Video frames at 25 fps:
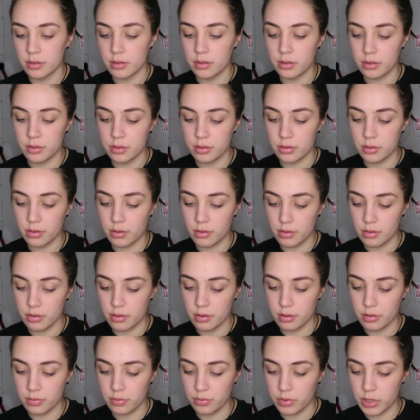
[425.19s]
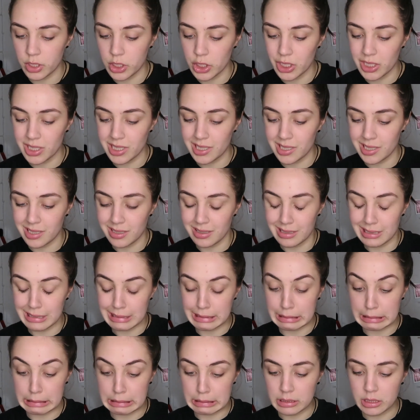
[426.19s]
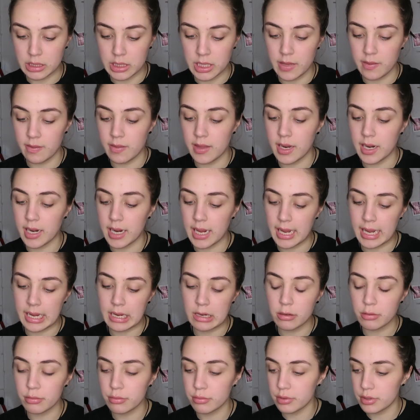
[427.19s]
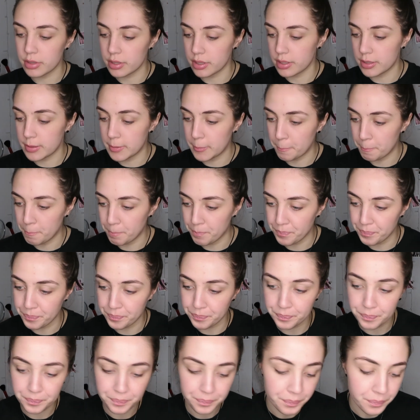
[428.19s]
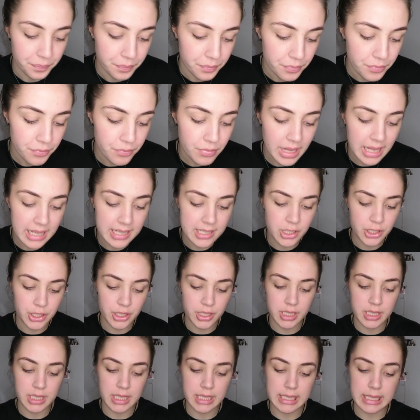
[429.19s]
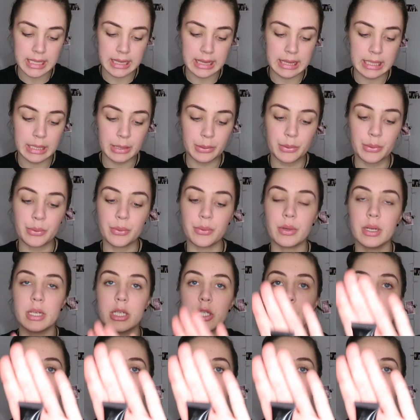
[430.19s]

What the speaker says: So if we just get that out, it's just this little